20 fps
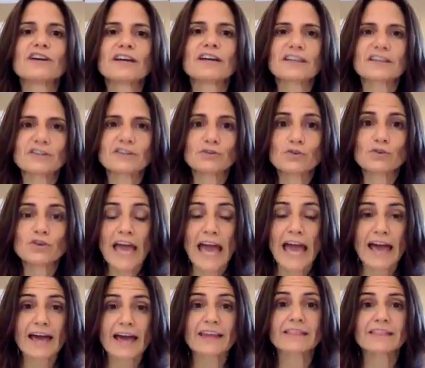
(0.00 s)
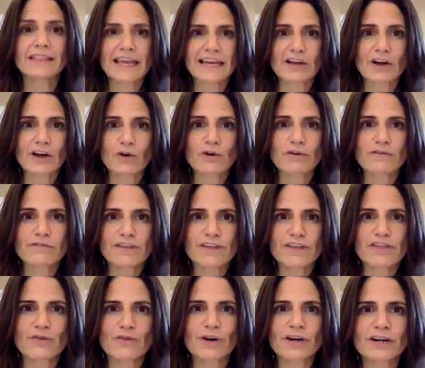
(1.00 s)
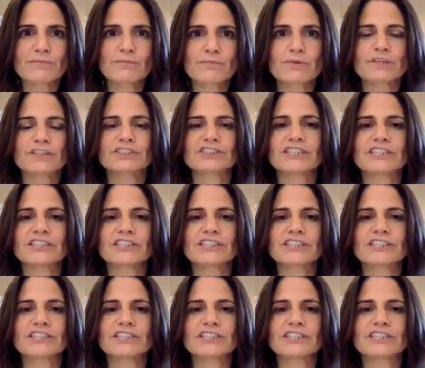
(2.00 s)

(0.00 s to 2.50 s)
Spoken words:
you can let go of the thorn bush.